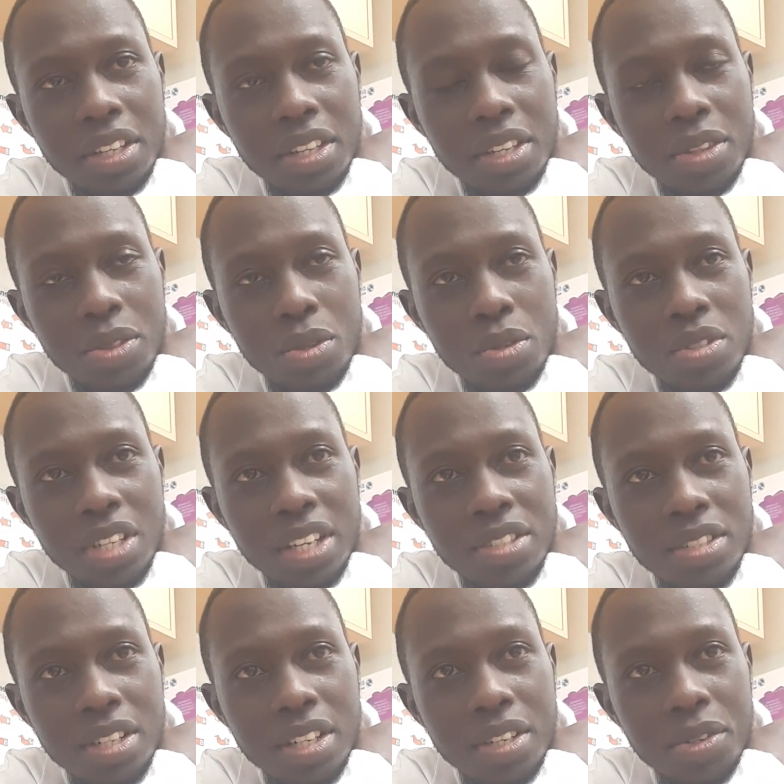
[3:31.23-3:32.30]
in those
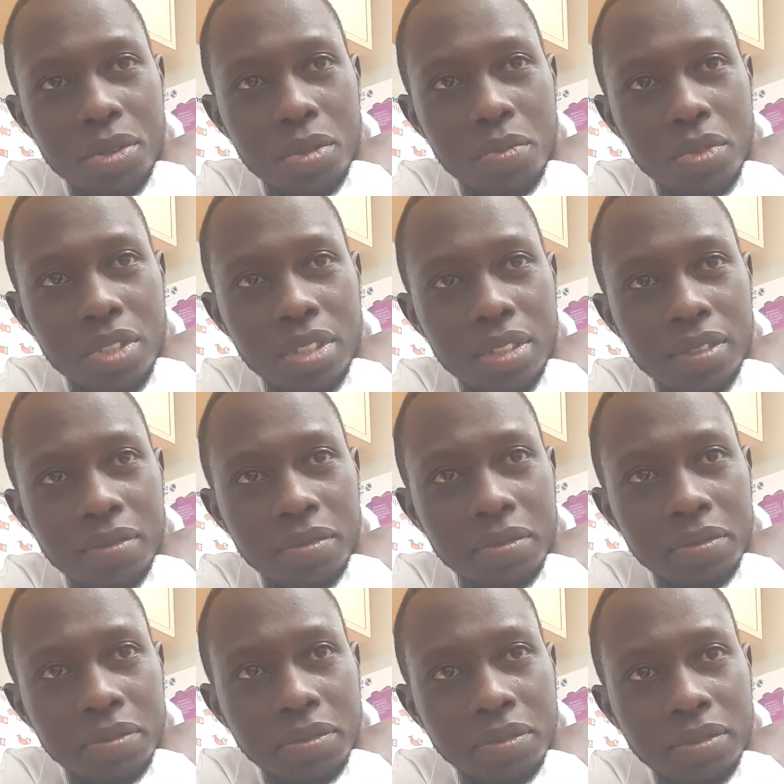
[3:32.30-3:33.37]
counseling rooms.
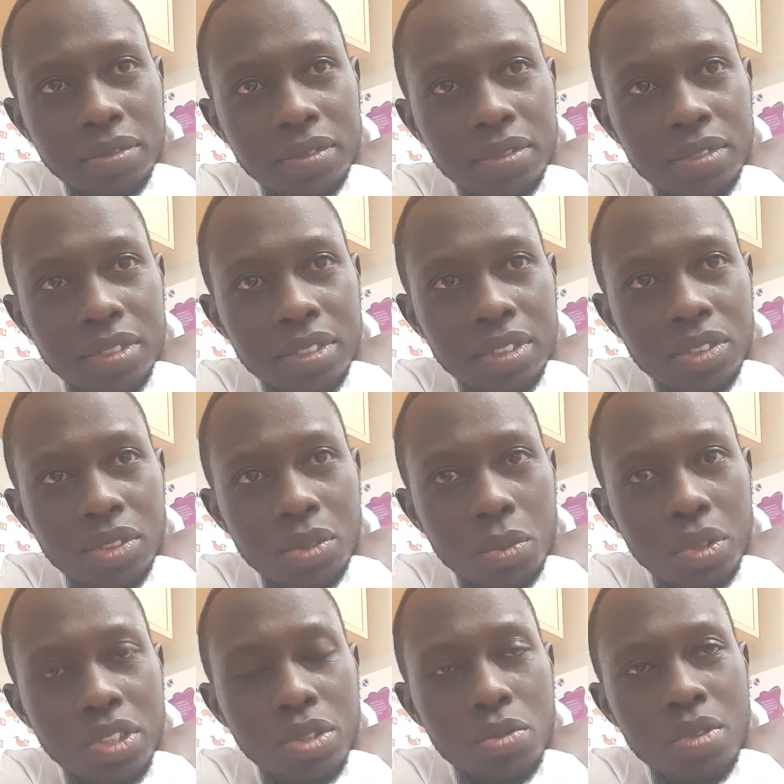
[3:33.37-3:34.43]

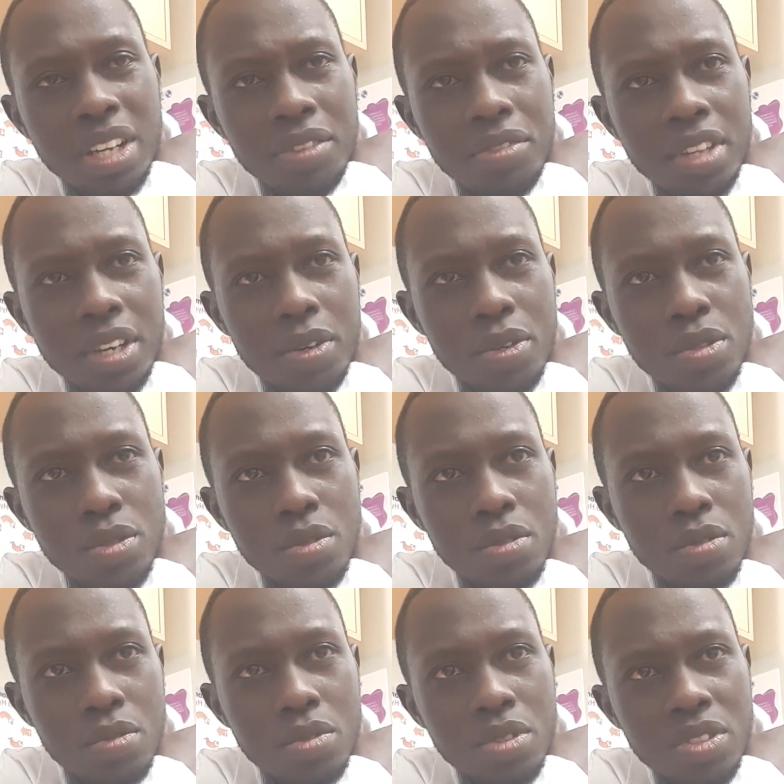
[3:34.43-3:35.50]
What school are they going
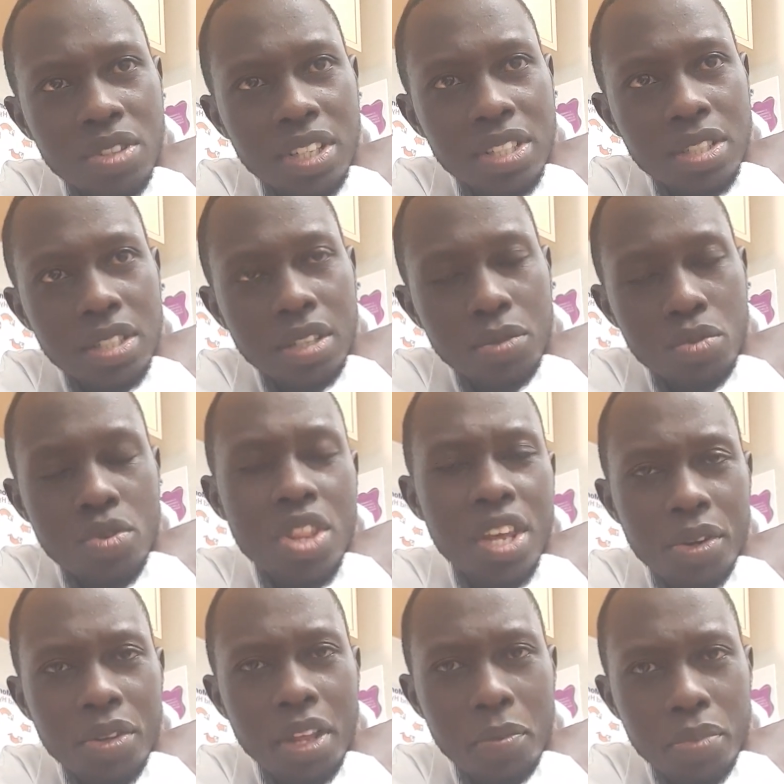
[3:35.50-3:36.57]
to know testing? Do they
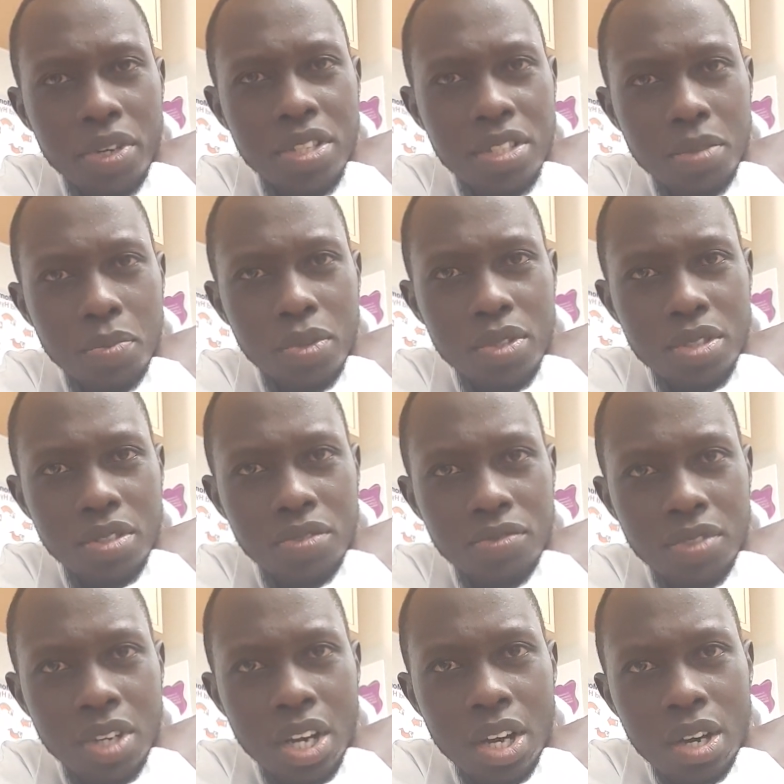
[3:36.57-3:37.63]
know the principles
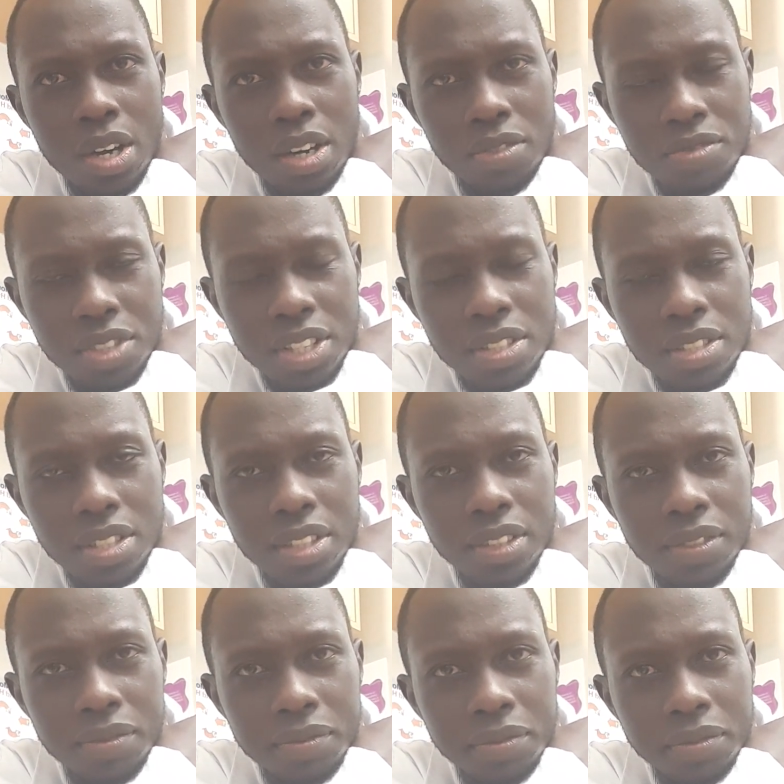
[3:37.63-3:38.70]
of testing?
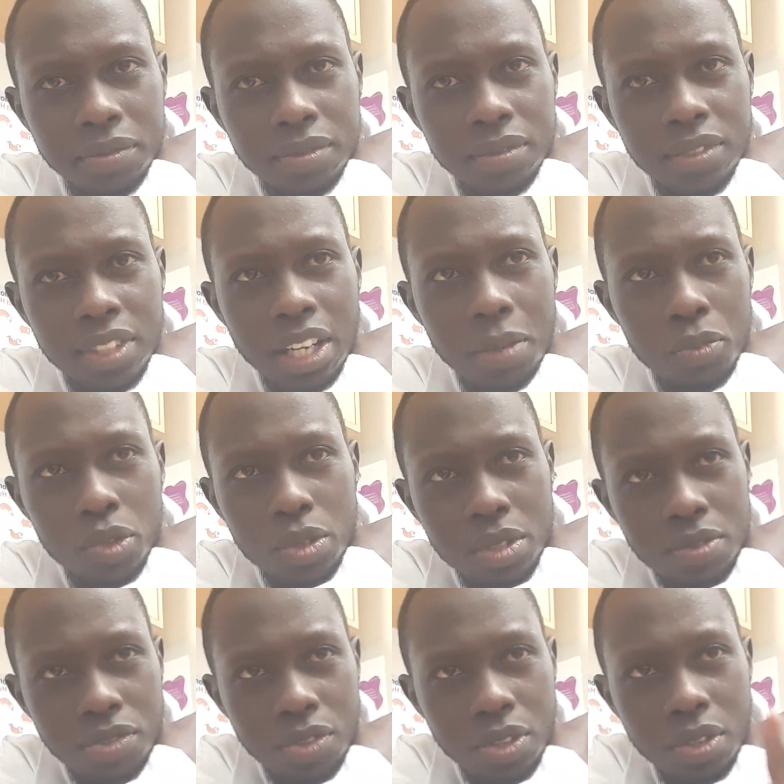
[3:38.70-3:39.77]
I'm not
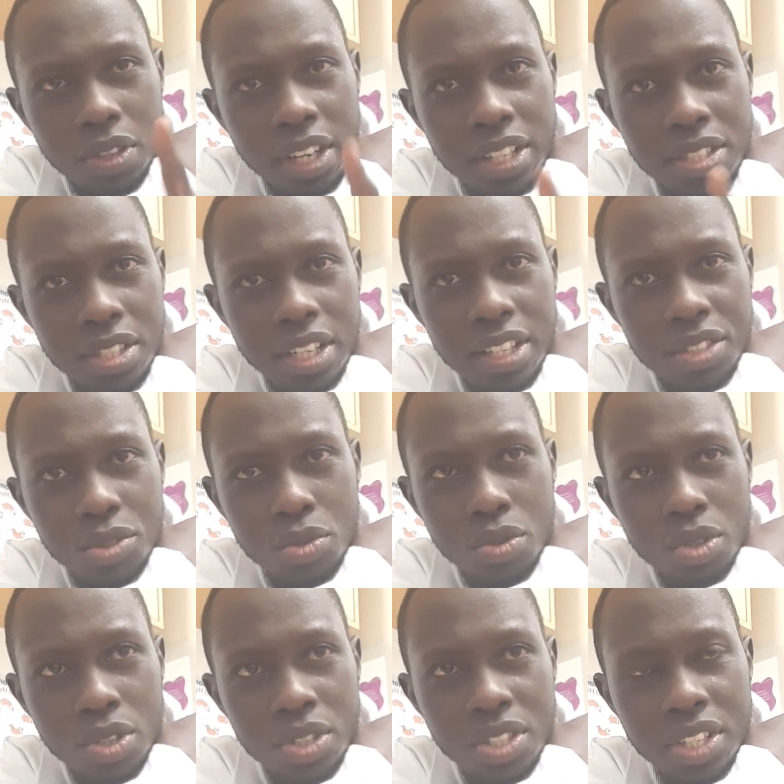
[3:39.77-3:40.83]
for counselors should
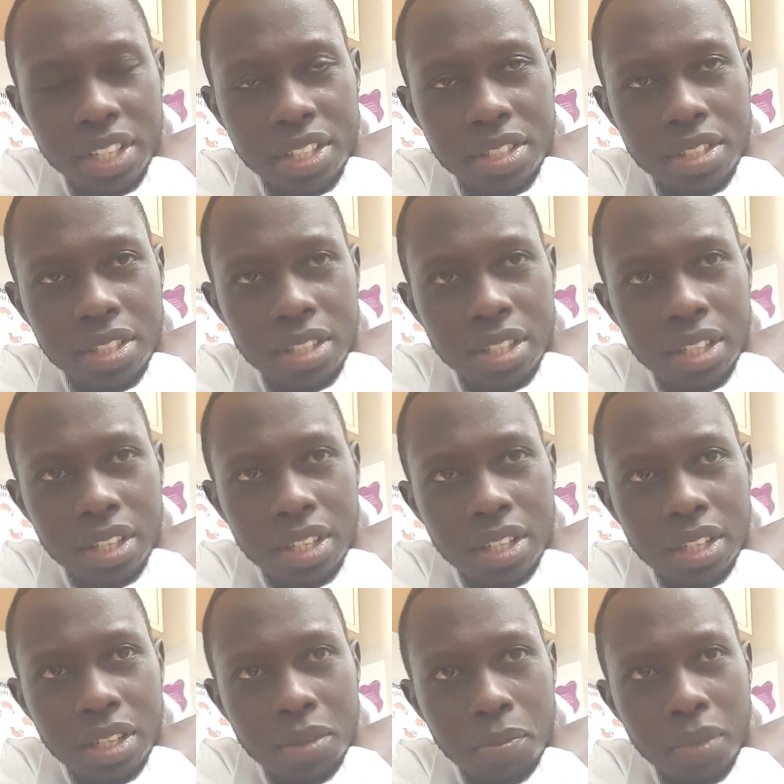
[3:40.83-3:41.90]
not test,
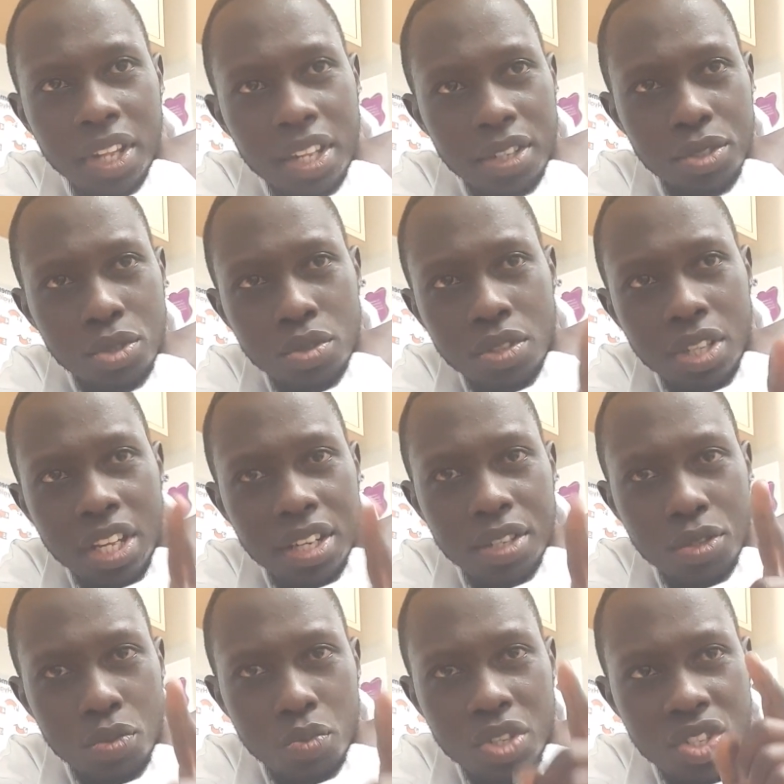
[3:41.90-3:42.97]
but they
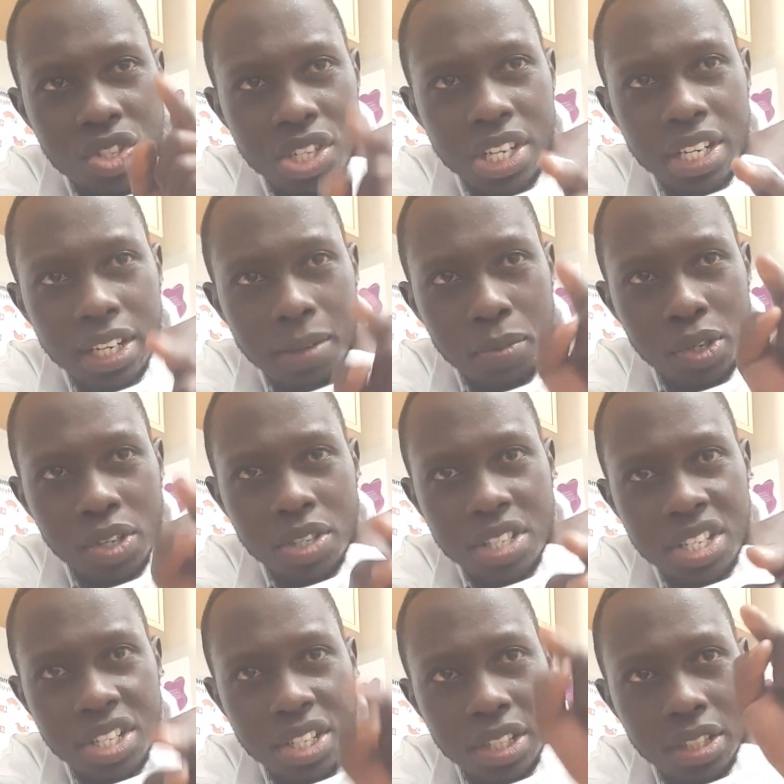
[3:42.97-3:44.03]
need to be trained
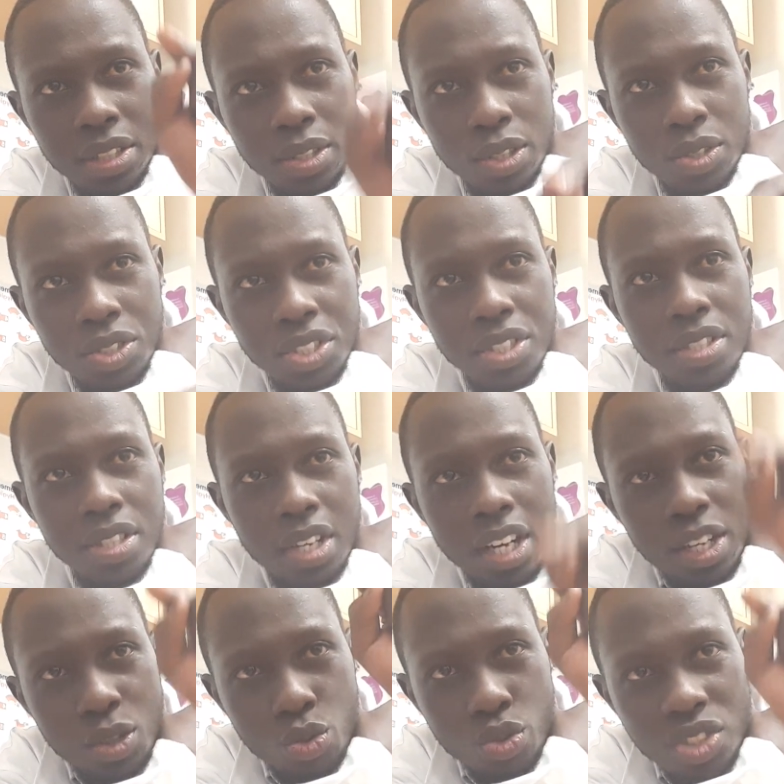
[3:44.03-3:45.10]
laboratory technologists
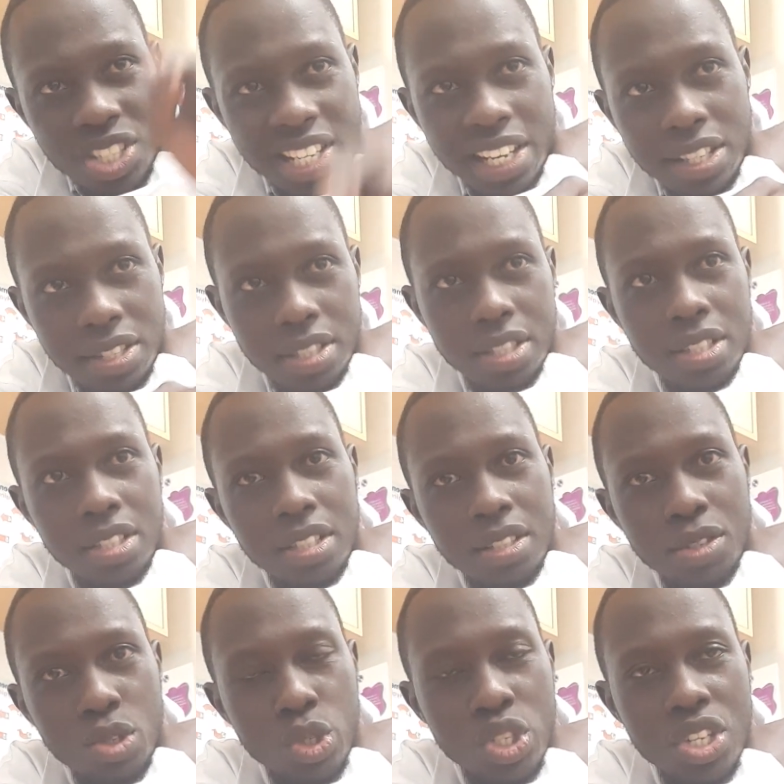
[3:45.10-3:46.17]
to test,
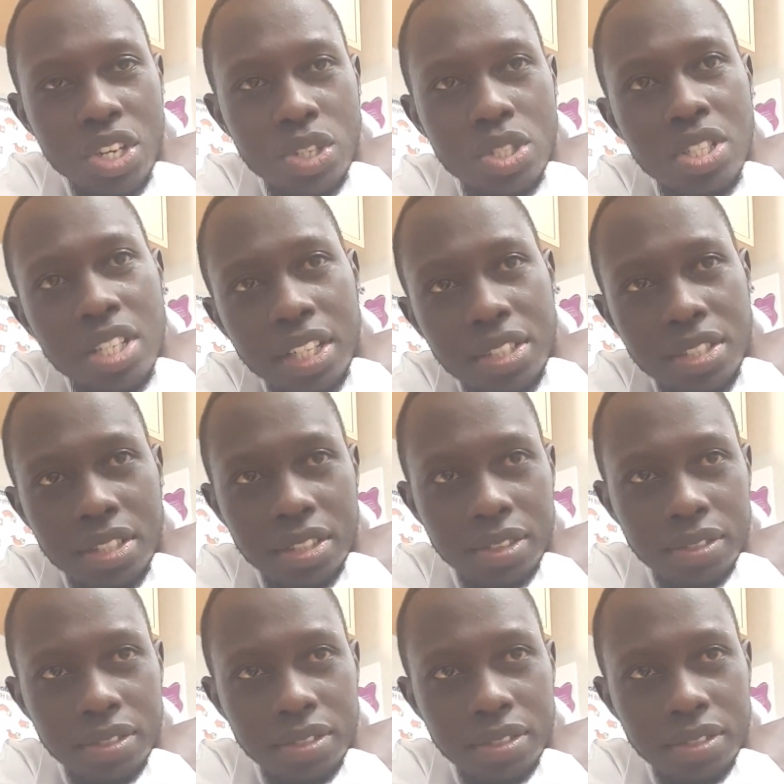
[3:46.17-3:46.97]
not just test.